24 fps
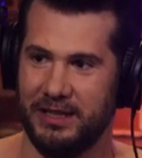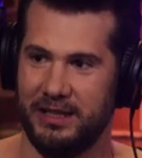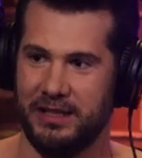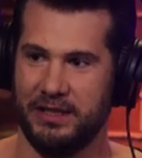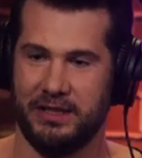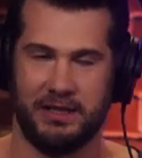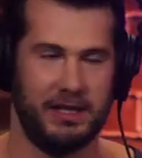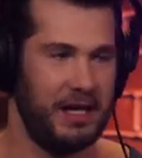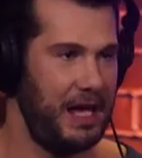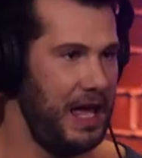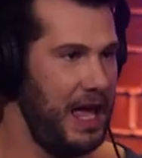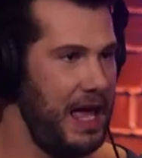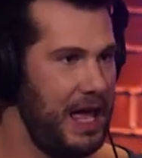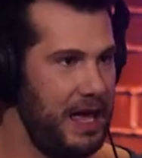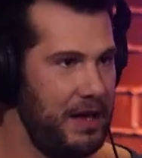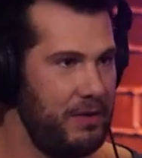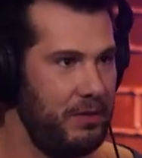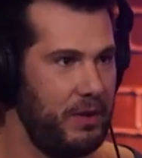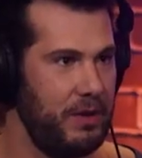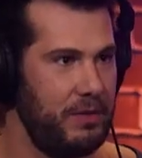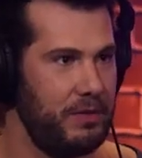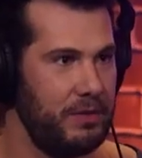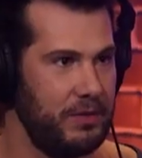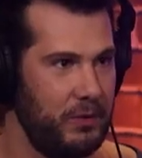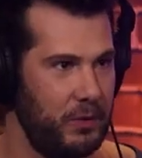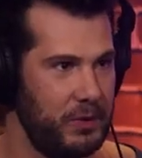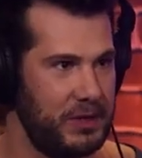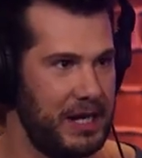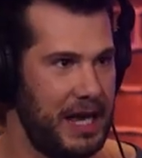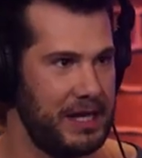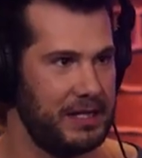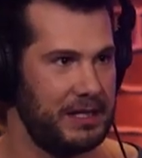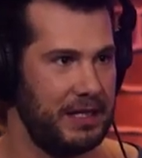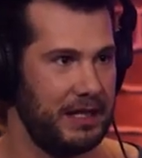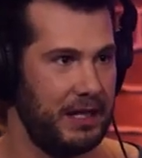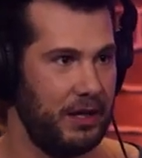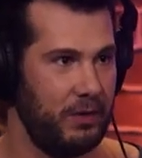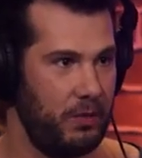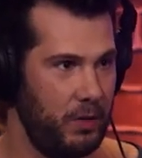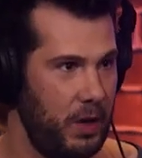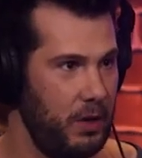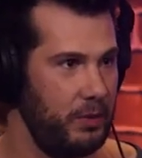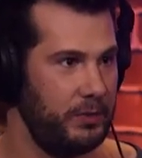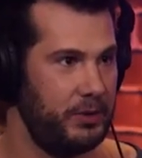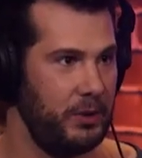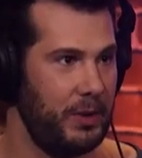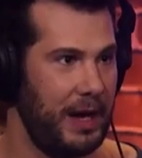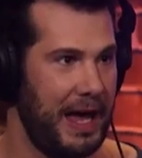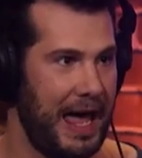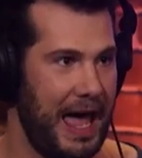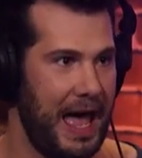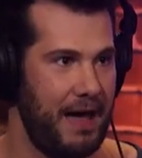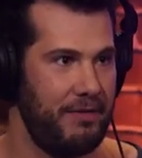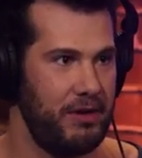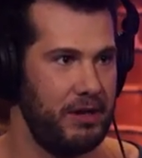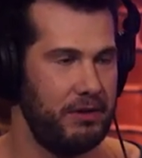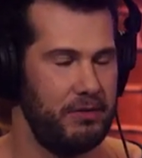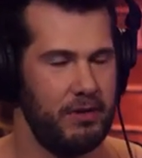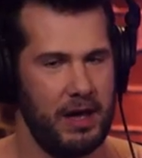They just say, really? Hey, well, you were testing. I go, well, do I have it?